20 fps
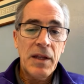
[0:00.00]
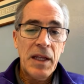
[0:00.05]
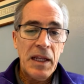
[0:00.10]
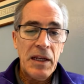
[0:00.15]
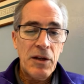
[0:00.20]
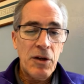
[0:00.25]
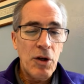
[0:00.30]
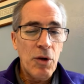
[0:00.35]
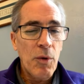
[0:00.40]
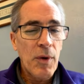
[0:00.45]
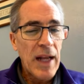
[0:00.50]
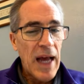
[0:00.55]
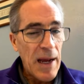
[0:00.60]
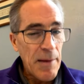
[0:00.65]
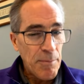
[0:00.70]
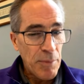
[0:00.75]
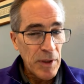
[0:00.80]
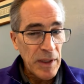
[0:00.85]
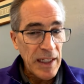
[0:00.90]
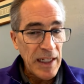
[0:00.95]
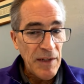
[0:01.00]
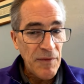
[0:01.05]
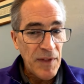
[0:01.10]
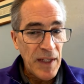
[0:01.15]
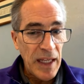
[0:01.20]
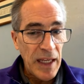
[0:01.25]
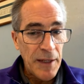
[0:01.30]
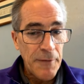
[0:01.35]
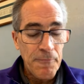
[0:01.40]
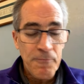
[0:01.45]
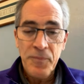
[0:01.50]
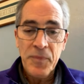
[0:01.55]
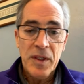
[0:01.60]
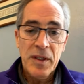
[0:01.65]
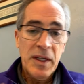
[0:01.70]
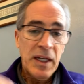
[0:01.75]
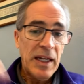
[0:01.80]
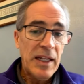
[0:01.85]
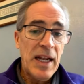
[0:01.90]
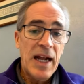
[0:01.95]
knew what I believed in.
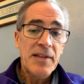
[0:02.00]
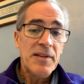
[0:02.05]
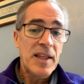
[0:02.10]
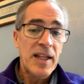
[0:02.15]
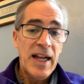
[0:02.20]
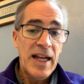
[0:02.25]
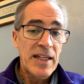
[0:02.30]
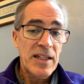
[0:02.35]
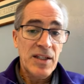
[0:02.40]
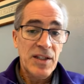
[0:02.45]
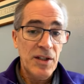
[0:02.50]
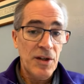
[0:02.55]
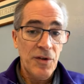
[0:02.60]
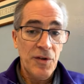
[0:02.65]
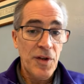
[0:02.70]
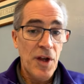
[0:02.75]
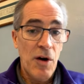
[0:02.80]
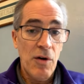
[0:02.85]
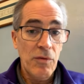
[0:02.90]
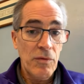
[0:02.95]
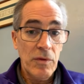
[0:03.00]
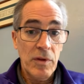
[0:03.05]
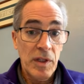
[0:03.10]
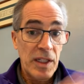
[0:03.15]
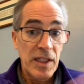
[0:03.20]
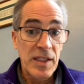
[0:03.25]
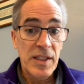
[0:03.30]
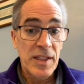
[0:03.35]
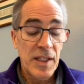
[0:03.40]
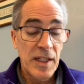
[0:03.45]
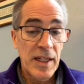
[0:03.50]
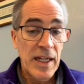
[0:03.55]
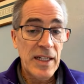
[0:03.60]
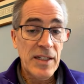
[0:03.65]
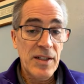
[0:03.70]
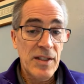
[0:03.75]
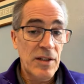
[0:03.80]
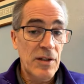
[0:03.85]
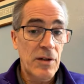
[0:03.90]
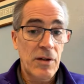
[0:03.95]
And not that I still don't listen. I
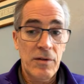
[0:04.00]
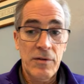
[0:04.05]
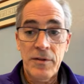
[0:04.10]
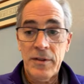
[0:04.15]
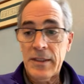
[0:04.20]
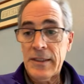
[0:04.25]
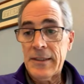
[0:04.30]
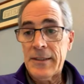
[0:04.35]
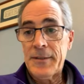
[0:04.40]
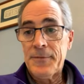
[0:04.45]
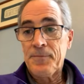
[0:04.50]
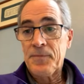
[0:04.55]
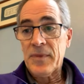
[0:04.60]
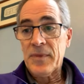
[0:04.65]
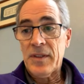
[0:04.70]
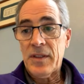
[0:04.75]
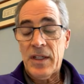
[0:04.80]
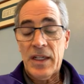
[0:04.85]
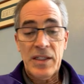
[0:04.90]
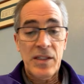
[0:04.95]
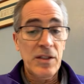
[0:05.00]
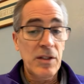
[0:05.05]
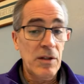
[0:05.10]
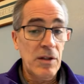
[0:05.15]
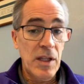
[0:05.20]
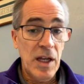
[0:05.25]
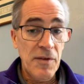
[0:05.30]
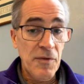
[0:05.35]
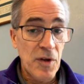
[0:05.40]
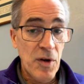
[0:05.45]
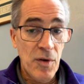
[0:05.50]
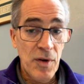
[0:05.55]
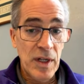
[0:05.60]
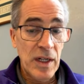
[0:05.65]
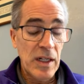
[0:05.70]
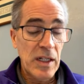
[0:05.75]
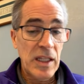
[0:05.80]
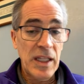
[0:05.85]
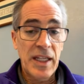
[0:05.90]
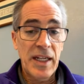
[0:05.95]
still love going
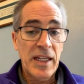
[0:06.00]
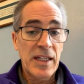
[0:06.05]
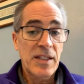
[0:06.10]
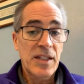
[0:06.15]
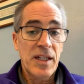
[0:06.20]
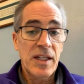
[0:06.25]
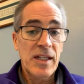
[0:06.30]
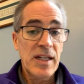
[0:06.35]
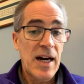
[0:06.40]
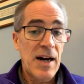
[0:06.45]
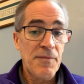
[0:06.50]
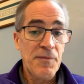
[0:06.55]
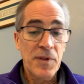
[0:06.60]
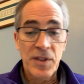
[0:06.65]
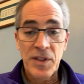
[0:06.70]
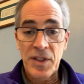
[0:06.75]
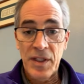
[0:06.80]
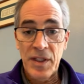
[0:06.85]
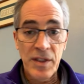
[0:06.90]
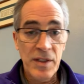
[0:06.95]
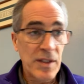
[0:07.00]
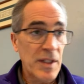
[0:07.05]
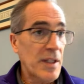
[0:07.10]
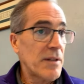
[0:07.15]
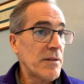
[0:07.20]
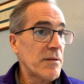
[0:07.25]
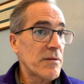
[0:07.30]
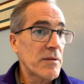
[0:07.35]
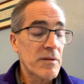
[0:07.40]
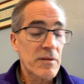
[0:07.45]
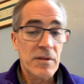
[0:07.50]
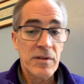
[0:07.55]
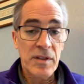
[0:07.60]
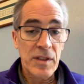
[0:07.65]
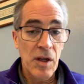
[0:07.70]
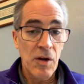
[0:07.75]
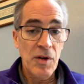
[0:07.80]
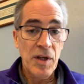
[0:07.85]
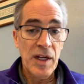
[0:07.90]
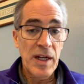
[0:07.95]
to clinics and conferences and
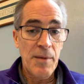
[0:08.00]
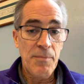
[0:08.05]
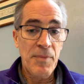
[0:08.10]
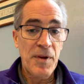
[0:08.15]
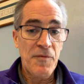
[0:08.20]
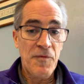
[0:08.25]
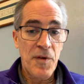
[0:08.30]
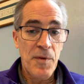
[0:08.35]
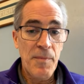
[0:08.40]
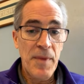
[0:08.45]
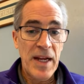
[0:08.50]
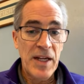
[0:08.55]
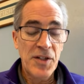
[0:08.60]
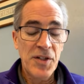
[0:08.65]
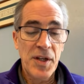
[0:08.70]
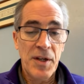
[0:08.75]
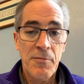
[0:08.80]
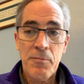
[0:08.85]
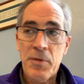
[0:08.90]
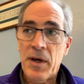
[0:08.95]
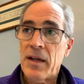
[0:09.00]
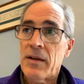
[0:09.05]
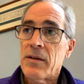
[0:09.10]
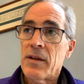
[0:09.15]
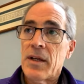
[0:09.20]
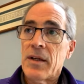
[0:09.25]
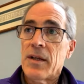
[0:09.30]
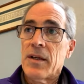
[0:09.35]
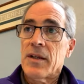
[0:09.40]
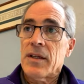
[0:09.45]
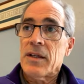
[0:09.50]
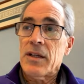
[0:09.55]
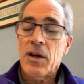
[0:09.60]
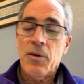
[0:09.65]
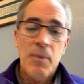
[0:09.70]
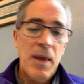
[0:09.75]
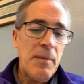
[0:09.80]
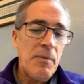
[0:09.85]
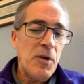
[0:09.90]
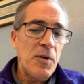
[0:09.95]
soaking up information. But, you know,
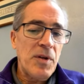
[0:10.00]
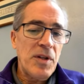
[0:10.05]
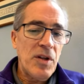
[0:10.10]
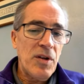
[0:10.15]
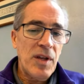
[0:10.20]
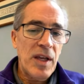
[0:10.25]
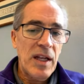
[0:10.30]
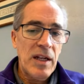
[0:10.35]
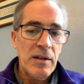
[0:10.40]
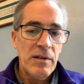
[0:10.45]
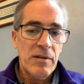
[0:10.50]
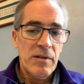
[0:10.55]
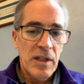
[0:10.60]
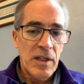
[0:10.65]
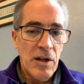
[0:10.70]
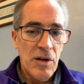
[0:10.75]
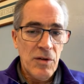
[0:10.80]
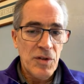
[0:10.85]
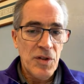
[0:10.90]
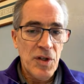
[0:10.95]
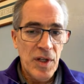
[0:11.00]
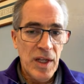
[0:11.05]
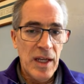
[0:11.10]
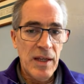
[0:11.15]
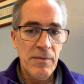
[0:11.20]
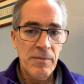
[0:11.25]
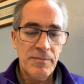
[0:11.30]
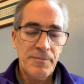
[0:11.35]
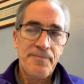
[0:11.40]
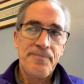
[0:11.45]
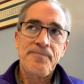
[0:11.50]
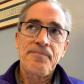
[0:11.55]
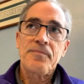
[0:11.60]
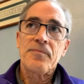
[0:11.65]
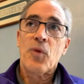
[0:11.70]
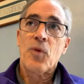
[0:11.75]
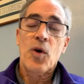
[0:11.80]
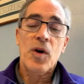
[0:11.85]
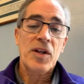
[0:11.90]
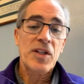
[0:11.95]
maybe when you get, you know, as you get
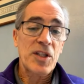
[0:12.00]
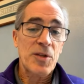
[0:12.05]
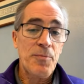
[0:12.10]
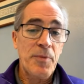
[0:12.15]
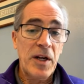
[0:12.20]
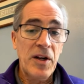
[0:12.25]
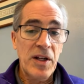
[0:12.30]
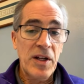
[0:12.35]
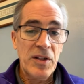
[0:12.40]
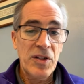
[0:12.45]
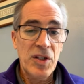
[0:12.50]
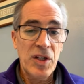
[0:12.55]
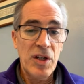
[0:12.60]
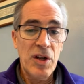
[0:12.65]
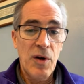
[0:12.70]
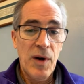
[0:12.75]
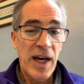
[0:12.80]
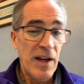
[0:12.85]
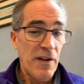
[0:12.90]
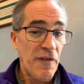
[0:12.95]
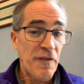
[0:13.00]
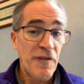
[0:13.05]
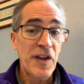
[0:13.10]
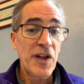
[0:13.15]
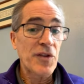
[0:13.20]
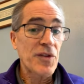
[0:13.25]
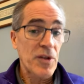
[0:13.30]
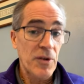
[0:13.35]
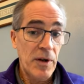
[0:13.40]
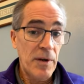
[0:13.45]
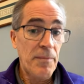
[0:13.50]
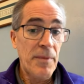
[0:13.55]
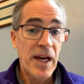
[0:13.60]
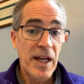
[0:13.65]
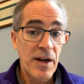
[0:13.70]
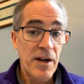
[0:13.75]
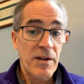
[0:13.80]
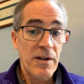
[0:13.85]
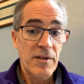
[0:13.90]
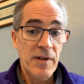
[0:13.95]
more experience, you know how to filter it
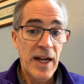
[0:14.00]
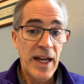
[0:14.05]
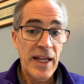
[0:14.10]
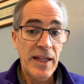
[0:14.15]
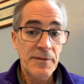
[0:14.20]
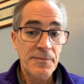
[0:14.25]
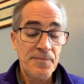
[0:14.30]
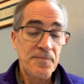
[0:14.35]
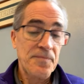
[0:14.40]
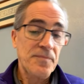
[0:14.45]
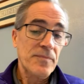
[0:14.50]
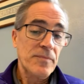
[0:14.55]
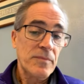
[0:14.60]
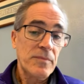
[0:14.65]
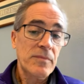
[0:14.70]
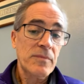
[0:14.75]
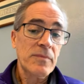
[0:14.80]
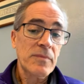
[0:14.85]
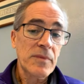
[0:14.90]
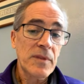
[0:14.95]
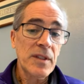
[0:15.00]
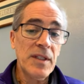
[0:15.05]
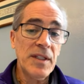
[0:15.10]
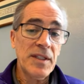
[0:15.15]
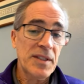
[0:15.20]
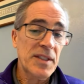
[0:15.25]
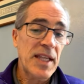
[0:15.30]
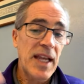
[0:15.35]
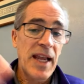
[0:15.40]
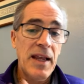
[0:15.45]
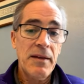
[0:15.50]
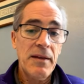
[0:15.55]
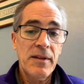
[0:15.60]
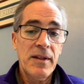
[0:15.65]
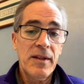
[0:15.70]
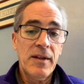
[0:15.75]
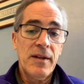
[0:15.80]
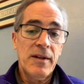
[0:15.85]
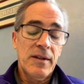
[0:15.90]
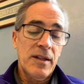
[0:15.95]
better, right? And say,
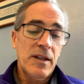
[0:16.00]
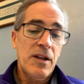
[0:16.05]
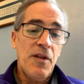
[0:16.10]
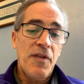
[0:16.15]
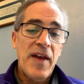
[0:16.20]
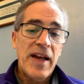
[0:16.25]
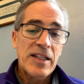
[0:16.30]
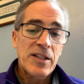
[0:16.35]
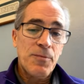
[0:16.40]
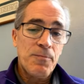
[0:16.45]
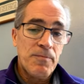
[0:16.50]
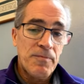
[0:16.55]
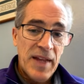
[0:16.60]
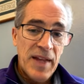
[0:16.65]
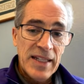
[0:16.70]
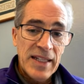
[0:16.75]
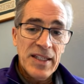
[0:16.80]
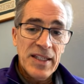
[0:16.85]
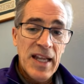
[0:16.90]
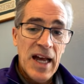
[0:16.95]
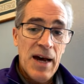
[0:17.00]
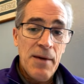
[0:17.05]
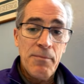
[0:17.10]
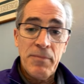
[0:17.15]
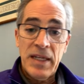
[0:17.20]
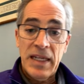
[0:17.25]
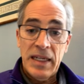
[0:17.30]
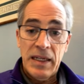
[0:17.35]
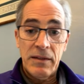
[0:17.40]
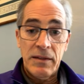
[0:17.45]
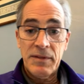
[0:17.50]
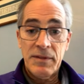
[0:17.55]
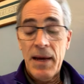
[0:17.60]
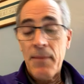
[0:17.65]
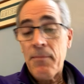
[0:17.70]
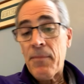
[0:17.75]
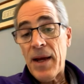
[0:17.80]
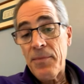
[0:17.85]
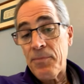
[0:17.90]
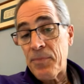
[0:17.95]
you know, that's not me.
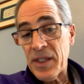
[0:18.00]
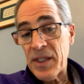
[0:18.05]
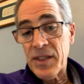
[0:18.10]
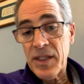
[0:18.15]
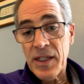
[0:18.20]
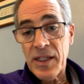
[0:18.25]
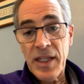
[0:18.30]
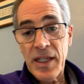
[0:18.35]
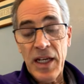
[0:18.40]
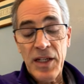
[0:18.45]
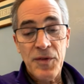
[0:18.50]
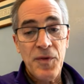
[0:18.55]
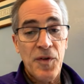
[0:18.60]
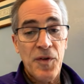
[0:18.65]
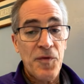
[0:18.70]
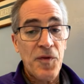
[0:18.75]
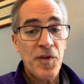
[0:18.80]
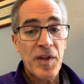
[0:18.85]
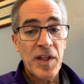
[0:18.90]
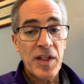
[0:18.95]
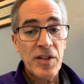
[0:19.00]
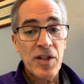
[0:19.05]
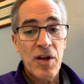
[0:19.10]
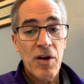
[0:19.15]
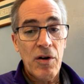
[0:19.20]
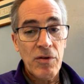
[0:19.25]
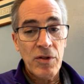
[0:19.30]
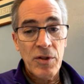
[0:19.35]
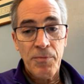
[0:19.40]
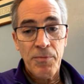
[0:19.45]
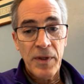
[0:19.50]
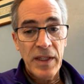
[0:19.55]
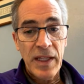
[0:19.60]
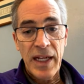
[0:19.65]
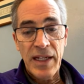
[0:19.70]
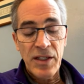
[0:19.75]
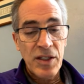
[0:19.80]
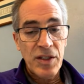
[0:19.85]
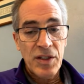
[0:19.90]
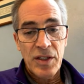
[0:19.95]
That might be successful for this coach, but
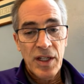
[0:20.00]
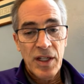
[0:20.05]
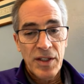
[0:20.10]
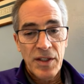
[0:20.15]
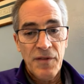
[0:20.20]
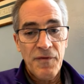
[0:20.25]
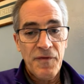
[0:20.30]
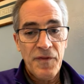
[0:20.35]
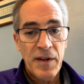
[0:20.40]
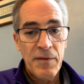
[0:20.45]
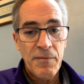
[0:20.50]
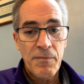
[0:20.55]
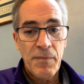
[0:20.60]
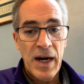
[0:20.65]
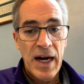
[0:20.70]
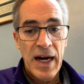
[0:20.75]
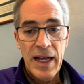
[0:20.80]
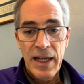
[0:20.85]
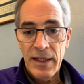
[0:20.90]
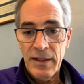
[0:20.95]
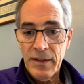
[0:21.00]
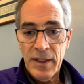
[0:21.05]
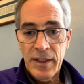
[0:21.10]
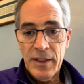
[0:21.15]
that just doesn't fit my,